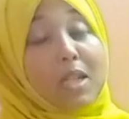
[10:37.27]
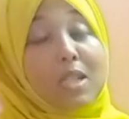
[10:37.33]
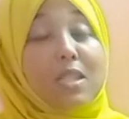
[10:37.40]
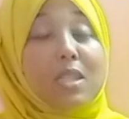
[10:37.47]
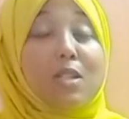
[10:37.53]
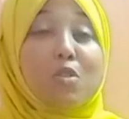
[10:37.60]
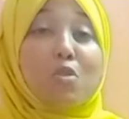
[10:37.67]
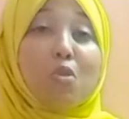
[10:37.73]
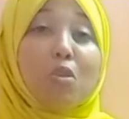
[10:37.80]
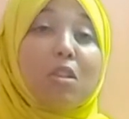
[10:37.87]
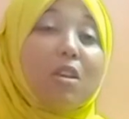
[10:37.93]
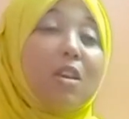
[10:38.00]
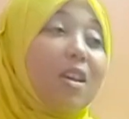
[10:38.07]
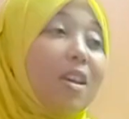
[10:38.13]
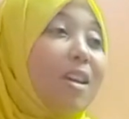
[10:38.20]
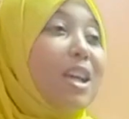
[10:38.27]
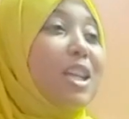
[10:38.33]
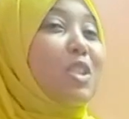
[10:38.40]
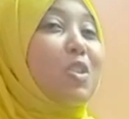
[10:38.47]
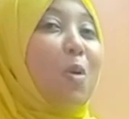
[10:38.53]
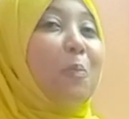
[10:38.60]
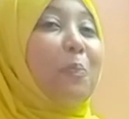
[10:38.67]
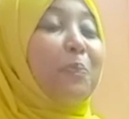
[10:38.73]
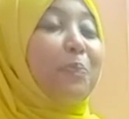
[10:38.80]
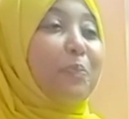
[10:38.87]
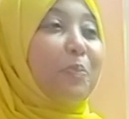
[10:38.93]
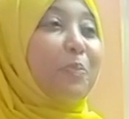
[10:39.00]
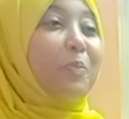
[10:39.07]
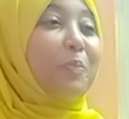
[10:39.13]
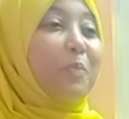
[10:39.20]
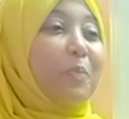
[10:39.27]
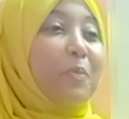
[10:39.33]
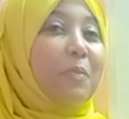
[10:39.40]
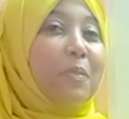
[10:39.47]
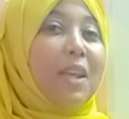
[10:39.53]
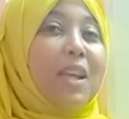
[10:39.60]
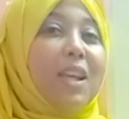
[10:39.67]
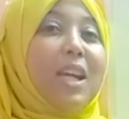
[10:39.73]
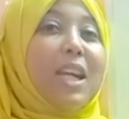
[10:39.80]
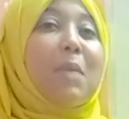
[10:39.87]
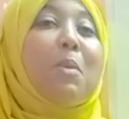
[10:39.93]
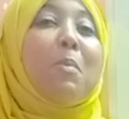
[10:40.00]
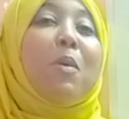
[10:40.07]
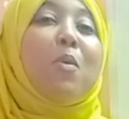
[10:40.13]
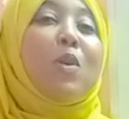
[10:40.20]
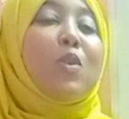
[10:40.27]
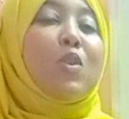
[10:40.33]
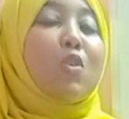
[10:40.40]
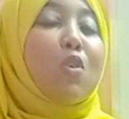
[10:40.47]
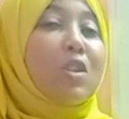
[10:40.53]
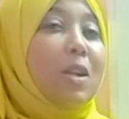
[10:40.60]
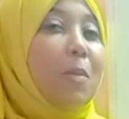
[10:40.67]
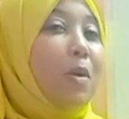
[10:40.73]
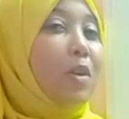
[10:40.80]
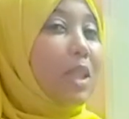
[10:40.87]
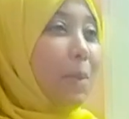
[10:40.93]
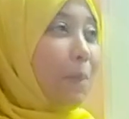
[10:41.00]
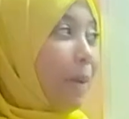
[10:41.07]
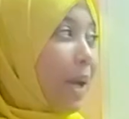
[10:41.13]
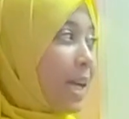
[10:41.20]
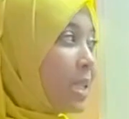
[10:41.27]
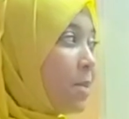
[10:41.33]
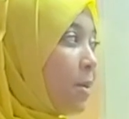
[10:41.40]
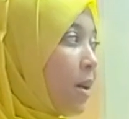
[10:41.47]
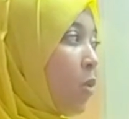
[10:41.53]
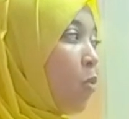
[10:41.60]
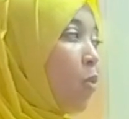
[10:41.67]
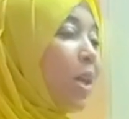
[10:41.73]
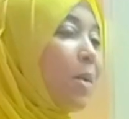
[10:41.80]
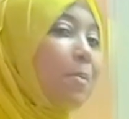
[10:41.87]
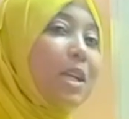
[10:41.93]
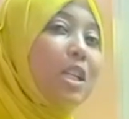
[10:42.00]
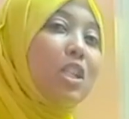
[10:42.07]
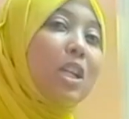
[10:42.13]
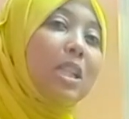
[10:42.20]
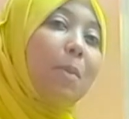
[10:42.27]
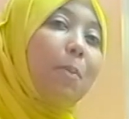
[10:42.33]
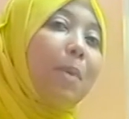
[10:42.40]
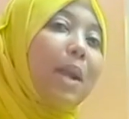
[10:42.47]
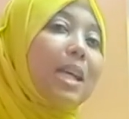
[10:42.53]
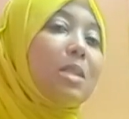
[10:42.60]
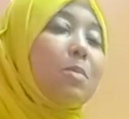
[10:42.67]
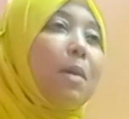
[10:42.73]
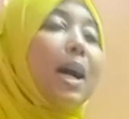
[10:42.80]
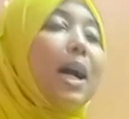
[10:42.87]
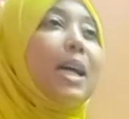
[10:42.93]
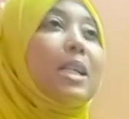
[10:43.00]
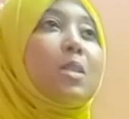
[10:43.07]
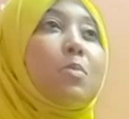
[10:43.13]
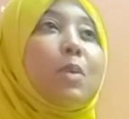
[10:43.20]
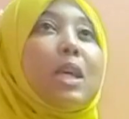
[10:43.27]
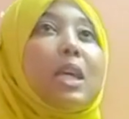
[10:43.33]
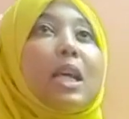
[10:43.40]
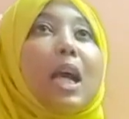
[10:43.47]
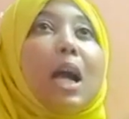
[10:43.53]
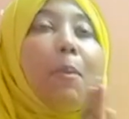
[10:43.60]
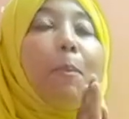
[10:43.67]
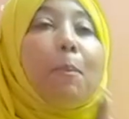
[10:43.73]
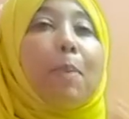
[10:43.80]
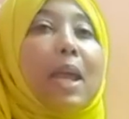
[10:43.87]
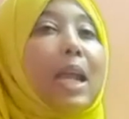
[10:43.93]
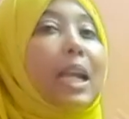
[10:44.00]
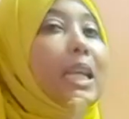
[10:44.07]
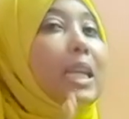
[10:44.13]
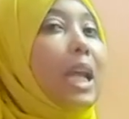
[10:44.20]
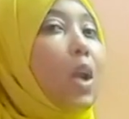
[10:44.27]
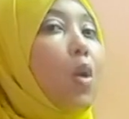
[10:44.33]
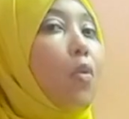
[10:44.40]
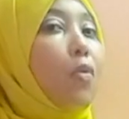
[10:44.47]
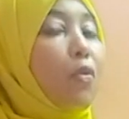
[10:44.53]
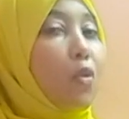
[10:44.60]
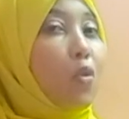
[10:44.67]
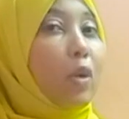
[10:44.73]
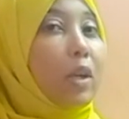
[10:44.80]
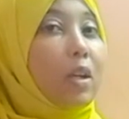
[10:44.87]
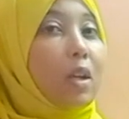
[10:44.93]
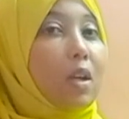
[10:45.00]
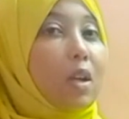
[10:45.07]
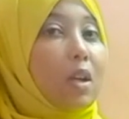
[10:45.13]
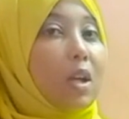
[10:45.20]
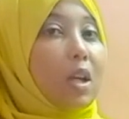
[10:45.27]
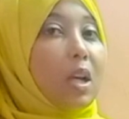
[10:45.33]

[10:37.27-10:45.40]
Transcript: But it's the truth. So, remember when we talked about the plasma, we mentioned the plasma as being a pale yellow fluid.